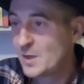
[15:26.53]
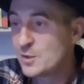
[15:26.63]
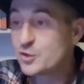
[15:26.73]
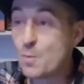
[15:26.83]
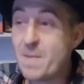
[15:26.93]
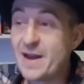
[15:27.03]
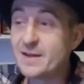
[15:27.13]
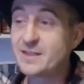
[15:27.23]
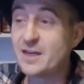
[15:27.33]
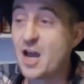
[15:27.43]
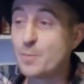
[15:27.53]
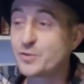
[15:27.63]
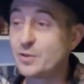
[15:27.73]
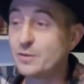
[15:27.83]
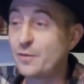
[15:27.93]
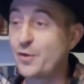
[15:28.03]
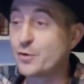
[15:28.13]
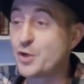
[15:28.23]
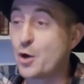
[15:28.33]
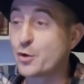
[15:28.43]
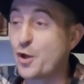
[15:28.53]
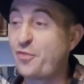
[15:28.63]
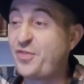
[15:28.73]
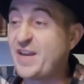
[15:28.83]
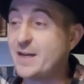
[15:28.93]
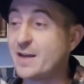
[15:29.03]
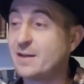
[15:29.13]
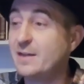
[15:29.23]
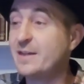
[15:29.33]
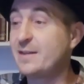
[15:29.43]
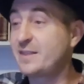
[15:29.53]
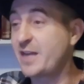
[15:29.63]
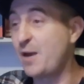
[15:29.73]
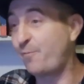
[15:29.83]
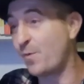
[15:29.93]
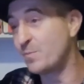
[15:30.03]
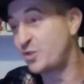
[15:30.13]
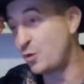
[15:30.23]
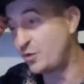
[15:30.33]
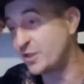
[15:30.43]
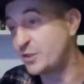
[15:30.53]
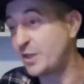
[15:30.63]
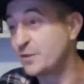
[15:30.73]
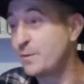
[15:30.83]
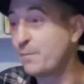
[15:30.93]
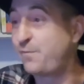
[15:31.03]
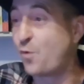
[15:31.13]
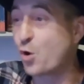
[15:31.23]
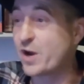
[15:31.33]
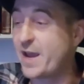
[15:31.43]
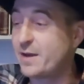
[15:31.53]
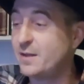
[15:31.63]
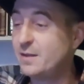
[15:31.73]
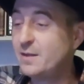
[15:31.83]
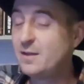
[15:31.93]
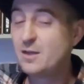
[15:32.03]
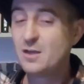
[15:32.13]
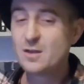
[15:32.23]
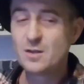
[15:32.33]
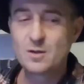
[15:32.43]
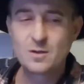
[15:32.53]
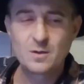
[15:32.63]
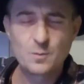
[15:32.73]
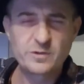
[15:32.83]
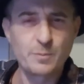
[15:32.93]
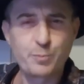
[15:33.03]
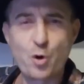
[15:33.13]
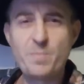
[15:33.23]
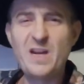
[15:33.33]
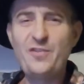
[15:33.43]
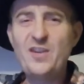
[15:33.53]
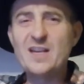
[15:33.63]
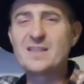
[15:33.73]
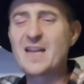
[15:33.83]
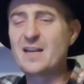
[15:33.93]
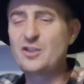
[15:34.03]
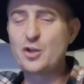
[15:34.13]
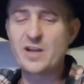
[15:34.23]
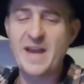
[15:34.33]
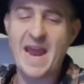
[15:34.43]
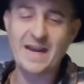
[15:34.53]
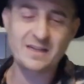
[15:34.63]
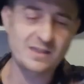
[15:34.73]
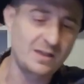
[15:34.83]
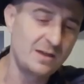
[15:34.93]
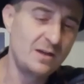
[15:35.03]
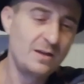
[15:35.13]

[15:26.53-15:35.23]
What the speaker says: So Metis had helped their daughter Athena escape from Zeus's forehead. Was it Prometheus that took an axe